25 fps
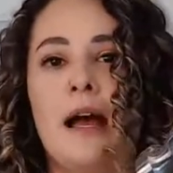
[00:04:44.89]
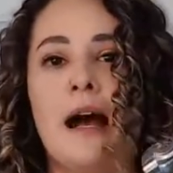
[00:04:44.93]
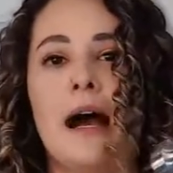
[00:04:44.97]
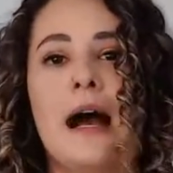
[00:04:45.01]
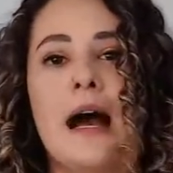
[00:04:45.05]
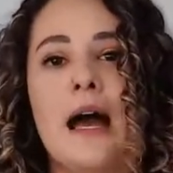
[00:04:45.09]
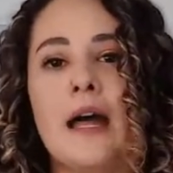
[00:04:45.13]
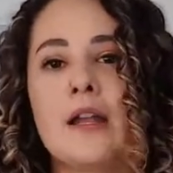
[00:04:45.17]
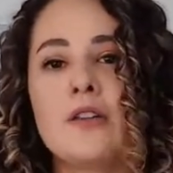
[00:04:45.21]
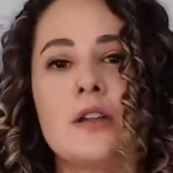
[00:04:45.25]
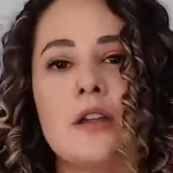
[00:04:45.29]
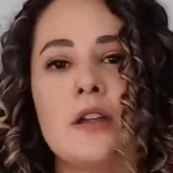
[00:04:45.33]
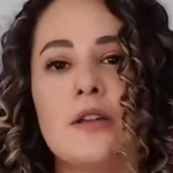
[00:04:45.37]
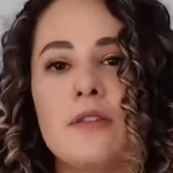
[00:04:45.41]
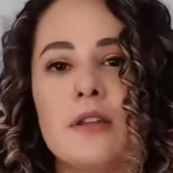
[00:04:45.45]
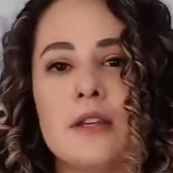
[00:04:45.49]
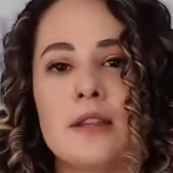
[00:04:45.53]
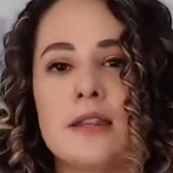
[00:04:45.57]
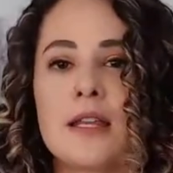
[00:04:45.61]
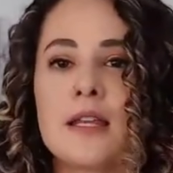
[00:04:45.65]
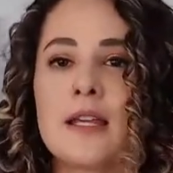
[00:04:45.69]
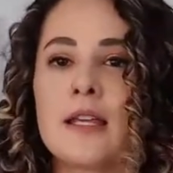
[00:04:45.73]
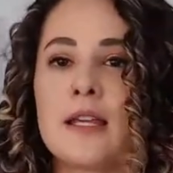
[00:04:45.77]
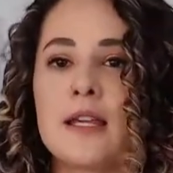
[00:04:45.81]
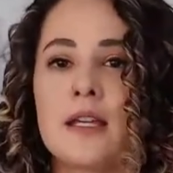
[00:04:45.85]
I don't even
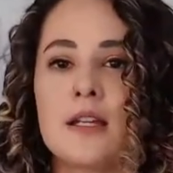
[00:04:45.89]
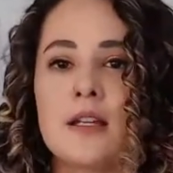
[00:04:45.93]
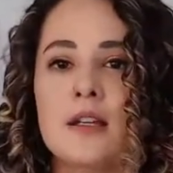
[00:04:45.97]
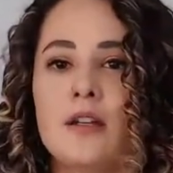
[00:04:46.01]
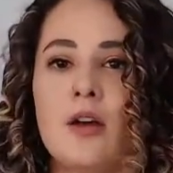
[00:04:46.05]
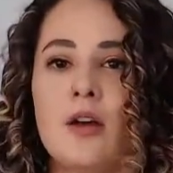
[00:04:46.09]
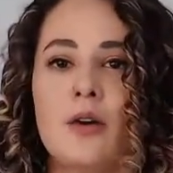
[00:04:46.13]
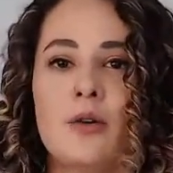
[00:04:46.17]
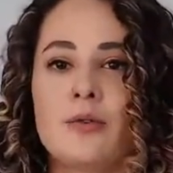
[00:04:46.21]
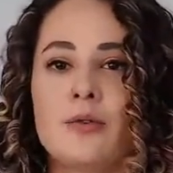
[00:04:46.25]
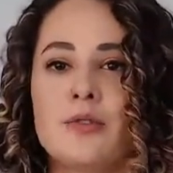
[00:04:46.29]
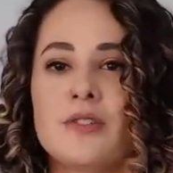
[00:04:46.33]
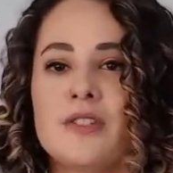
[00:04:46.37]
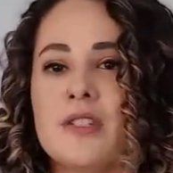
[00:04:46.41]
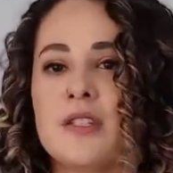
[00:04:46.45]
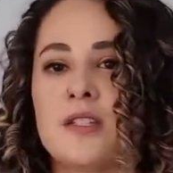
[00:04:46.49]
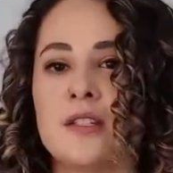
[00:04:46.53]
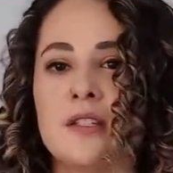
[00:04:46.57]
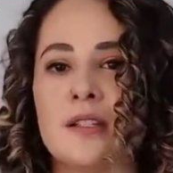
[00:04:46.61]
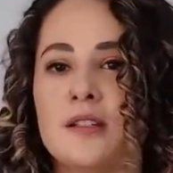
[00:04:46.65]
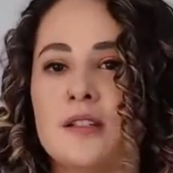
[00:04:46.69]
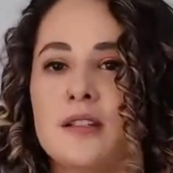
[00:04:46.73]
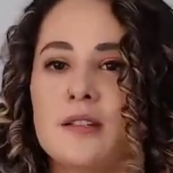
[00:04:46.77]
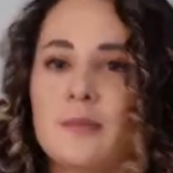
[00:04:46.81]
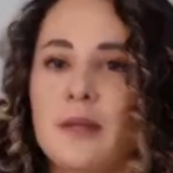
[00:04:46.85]
think he knows
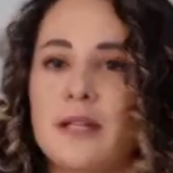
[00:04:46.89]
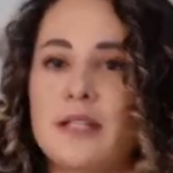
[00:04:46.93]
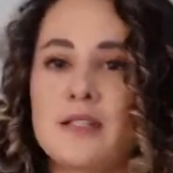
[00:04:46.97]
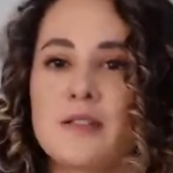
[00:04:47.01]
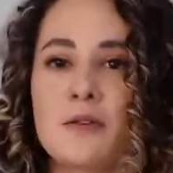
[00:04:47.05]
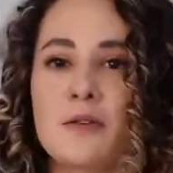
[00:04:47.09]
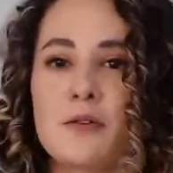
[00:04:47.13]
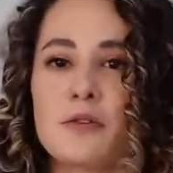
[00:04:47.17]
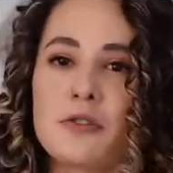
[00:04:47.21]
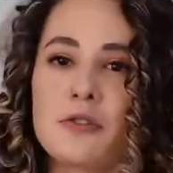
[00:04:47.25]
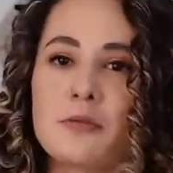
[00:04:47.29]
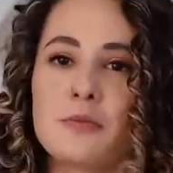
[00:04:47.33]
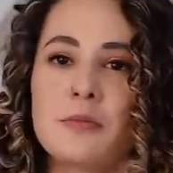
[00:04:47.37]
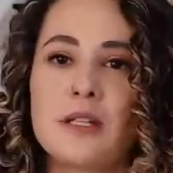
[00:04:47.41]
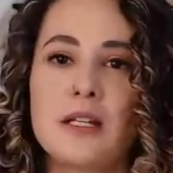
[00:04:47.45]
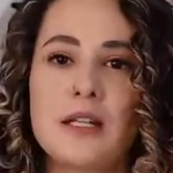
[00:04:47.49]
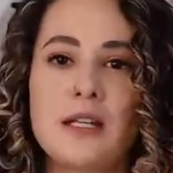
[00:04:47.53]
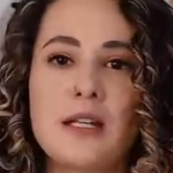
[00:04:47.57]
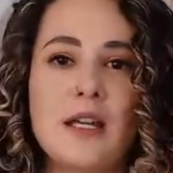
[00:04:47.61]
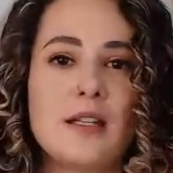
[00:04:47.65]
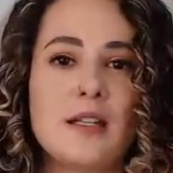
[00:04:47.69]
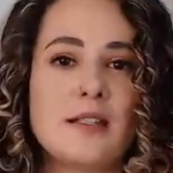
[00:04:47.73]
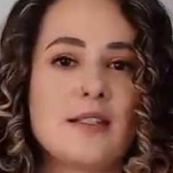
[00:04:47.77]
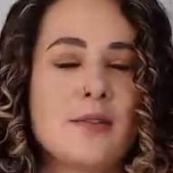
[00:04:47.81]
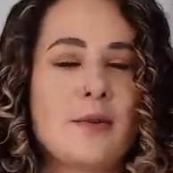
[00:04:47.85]
my social
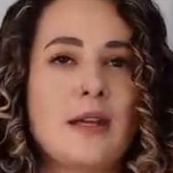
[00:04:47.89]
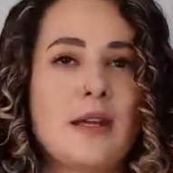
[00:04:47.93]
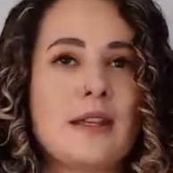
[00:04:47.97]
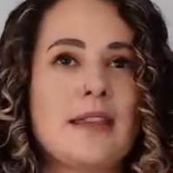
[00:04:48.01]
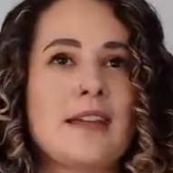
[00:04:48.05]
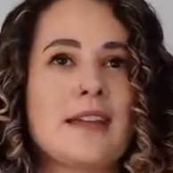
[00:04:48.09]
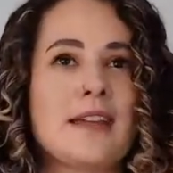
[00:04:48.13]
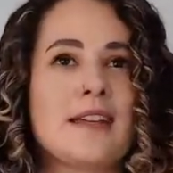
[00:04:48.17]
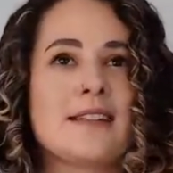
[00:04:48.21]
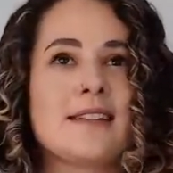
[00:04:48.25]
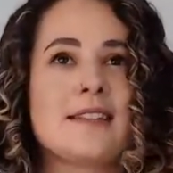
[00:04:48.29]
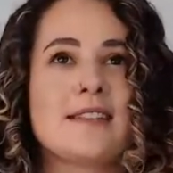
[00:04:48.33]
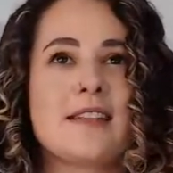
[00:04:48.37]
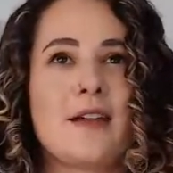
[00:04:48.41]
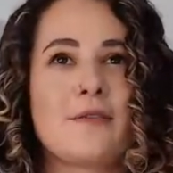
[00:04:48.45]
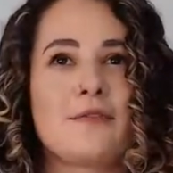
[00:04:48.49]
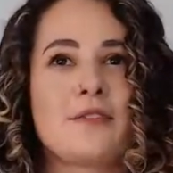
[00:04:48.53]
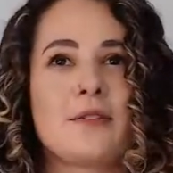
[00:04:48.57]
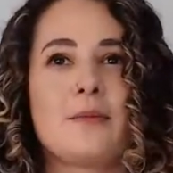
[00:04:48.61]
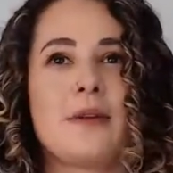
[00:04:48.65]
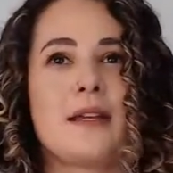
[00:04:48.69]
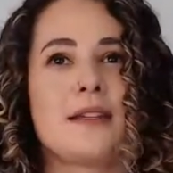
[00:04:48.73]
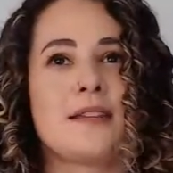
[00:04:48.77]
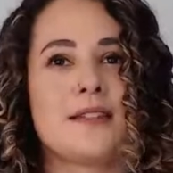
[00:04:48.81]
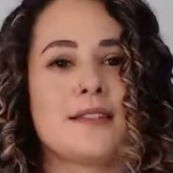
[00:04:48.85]
media, so I think it's safe
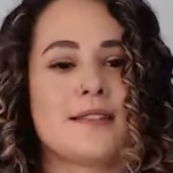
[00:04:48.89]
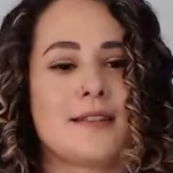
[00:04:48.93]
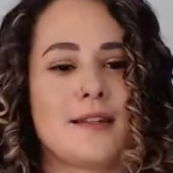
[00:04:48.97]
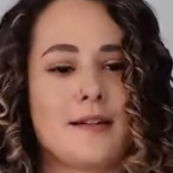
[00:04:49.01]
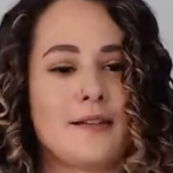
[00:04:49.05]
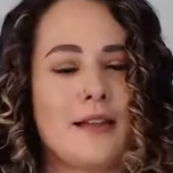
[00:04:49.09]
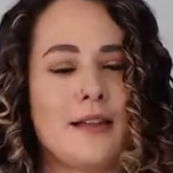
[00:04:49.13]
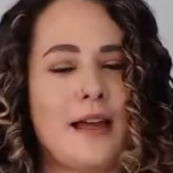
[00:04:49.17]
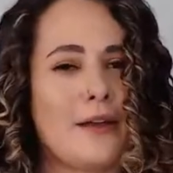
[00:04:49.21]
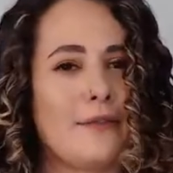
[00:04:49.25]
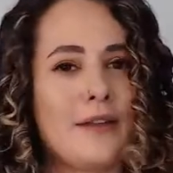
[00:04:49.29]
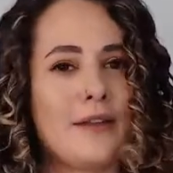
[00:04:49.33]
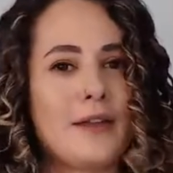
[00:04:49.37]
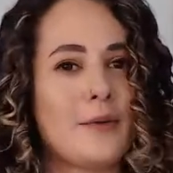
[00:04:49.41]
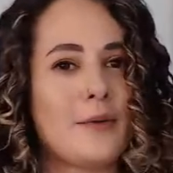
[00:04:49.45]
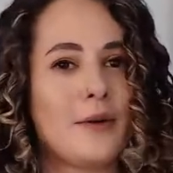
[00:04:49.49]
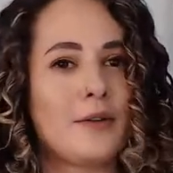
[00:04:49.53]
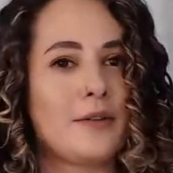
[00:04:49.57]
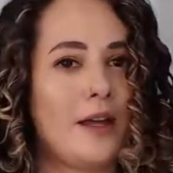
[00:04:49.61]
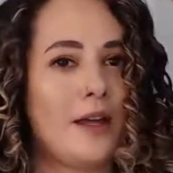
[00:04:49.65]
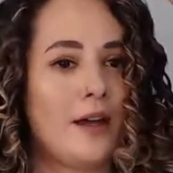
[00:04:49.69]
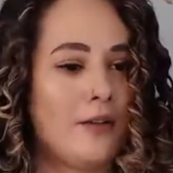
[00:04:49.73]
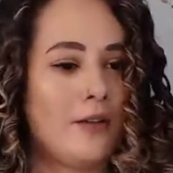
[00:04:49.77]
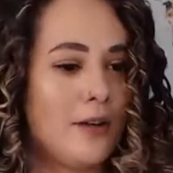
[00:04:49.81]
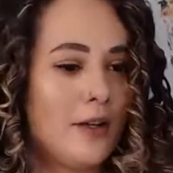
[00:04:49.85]
to make this on a live. He
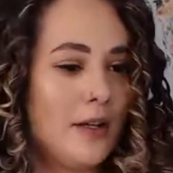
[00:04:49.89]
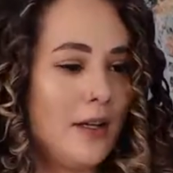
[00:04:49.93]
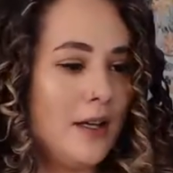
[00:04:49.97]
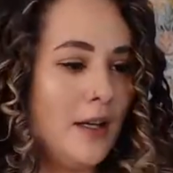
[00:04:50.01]
won't know.